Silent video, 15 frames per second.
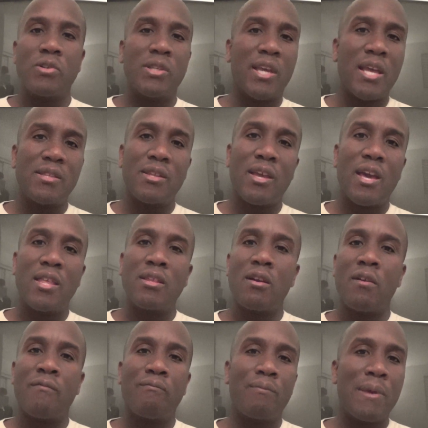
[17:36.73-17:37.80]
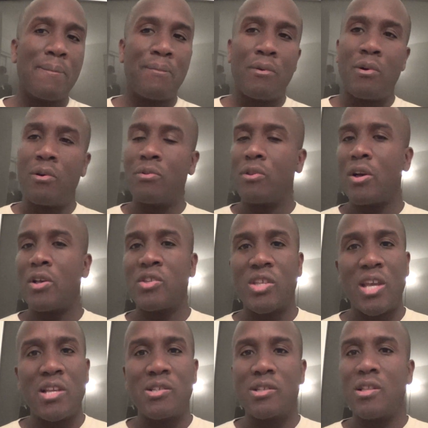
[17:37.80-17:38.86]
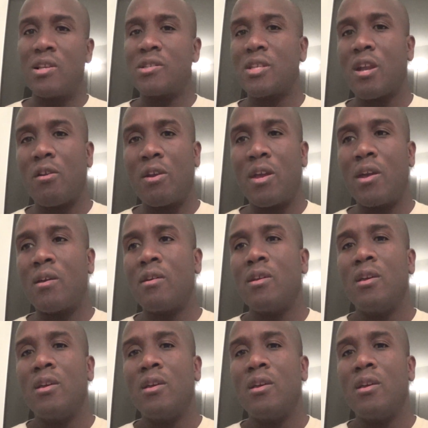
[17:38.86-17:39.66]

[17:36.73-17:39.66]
It's a get together of people in Los Angeles area.